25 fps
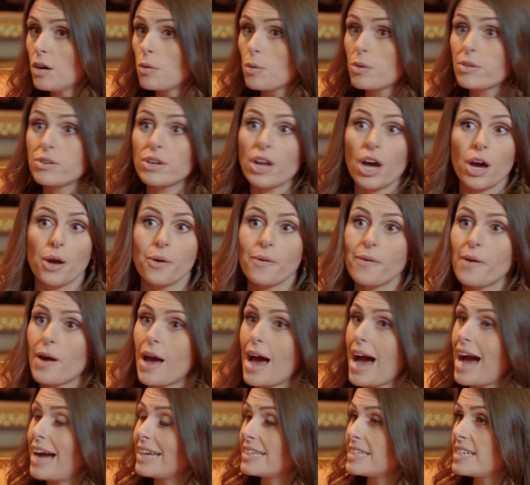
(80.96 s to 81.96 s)
with no
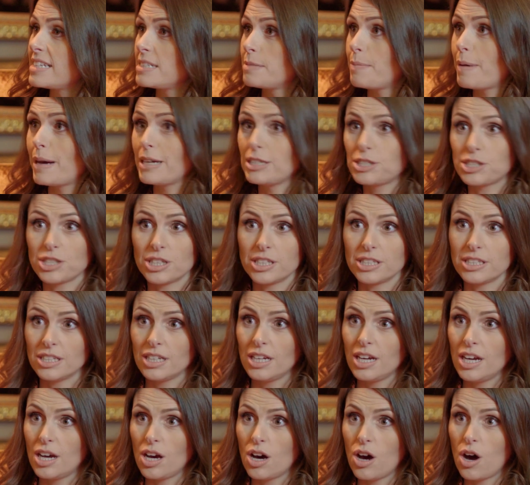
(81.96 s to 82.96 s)
anticipation
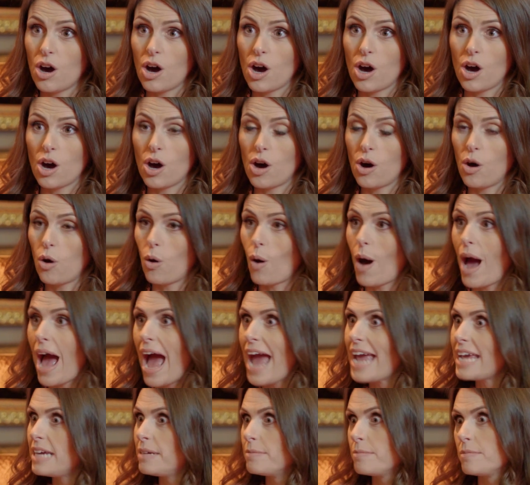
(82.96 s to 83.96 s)
or
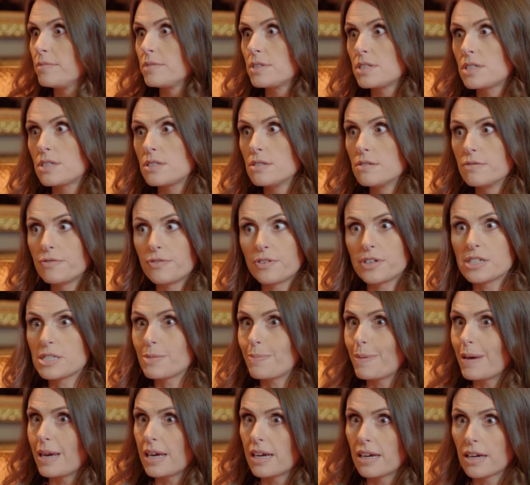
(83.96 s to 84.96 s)
aim for it to
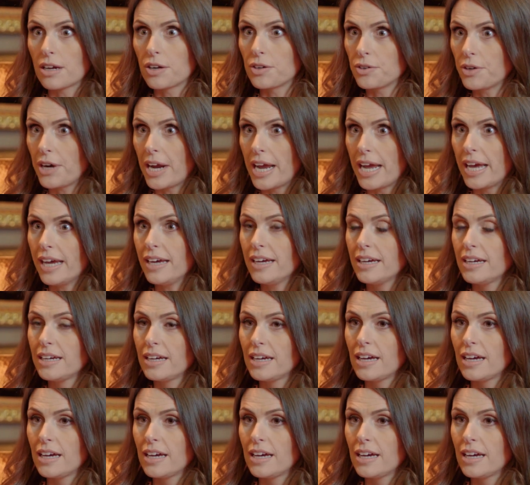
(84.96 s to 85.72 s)
be a career,